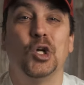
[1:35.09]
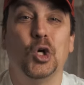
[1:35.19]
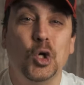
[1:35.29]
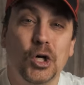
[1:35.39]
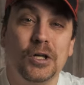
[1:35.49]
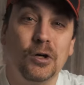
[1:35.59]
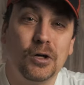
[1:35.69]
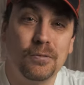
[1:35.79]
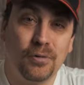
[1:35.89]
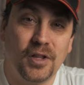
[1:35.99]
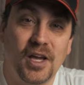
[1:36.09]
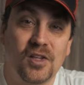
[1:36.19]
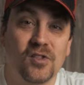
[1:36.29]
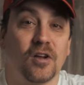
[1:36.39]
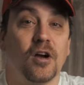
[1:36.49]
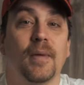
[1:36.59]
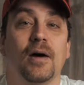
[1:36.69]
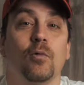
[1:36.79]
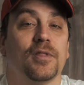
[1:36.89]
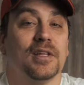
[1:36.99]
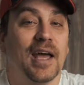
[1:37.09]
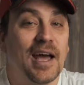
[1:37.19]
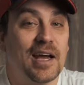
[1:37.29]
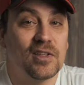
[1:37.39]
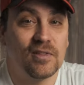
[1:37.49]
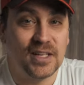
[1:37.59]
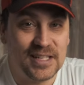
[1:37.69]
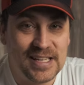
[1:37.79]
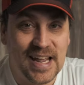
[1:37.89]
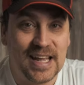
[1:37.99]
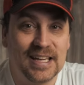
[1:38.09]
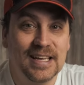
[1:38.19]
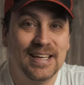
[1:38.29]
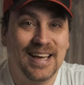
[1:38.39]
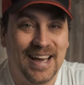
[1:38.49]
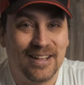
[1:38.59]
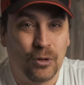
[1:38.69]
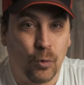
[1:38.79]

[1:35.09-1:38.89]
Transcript: good place to come out with an excellent day on the